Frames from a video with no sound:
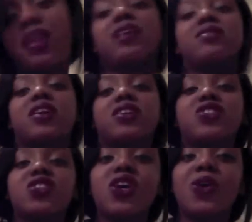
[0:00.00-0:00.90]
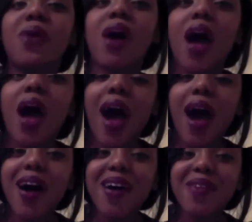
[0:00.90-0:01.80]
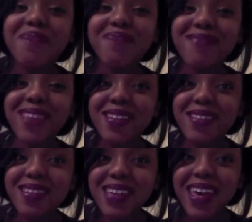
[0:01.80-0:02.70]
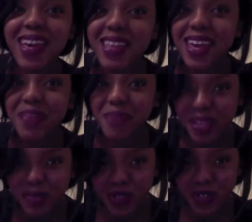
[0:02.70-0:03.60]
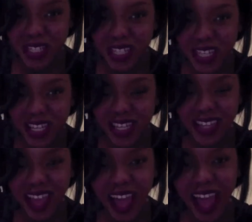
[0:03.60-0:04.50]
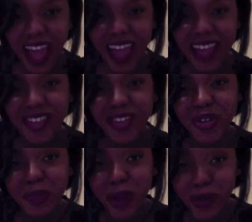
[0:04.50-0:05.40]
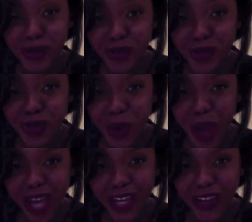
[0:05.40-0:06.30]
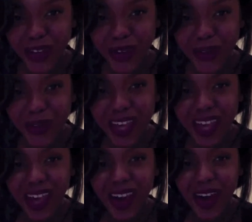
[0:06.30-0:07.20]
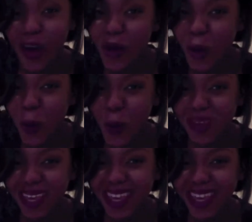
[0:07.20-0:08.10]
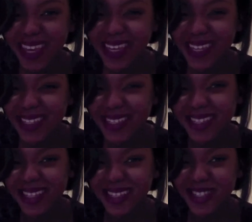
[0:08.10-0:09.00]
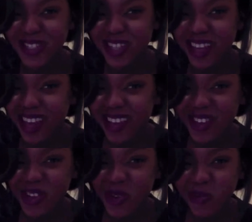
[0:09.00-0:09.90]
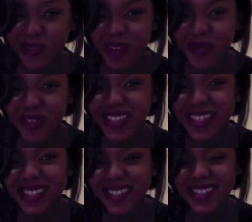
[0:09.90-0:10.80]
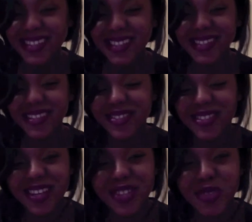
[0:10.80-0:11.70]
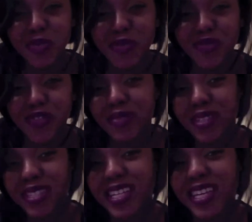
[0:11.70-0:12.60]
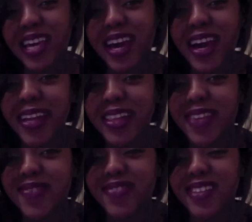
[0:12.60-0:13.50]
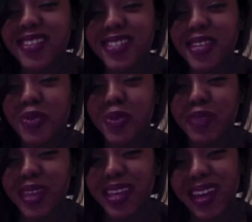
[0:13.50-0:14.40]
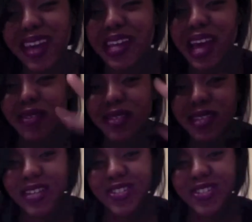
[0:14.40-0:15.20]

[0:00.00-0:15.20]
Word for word: eight seconds ago. Um, yeah, again, my name's Christine. I go to medical school in Ohio. Home is Chicago, not really, since there's actually people from the city. I live in a suburb, like kind of outside of